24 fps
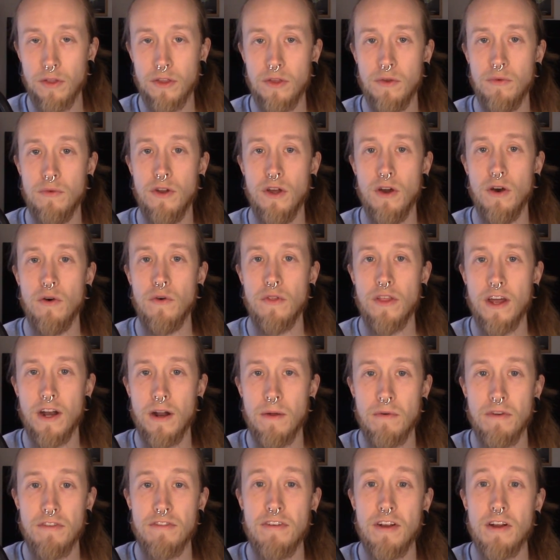you know that
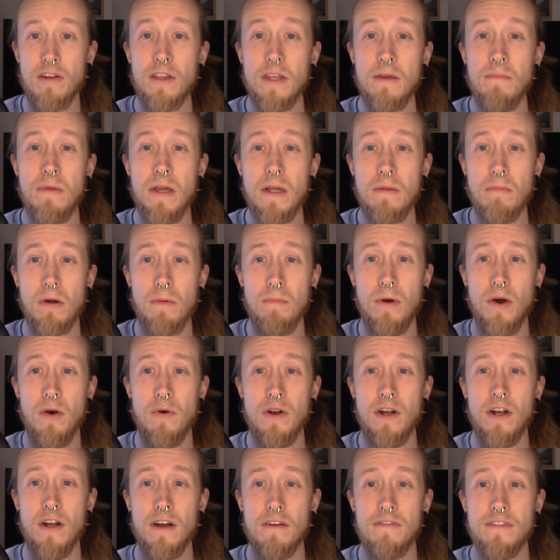I'm a fairly big
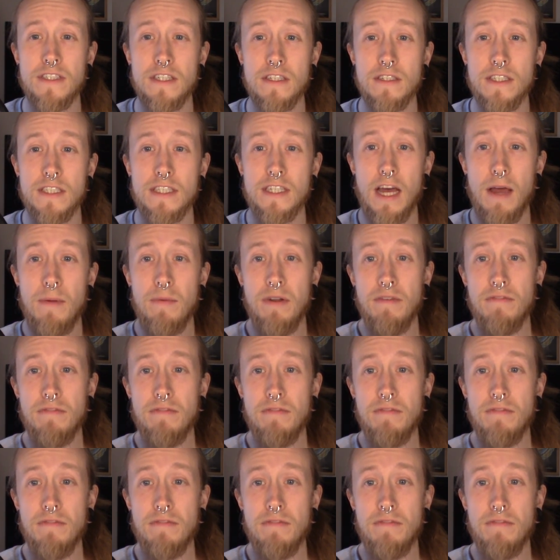proponent of psilocybin.